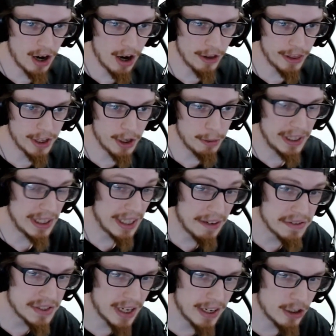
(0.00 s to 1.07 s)
are they going to be
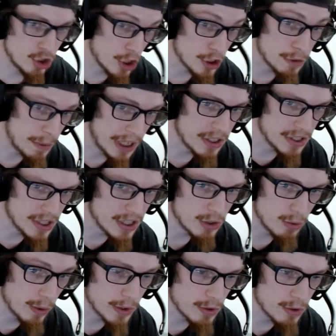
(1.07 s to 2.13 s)
left-sided just because this
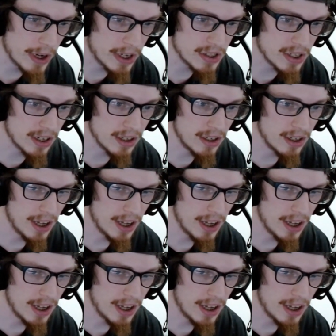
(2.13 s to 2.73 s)
one was right-sided?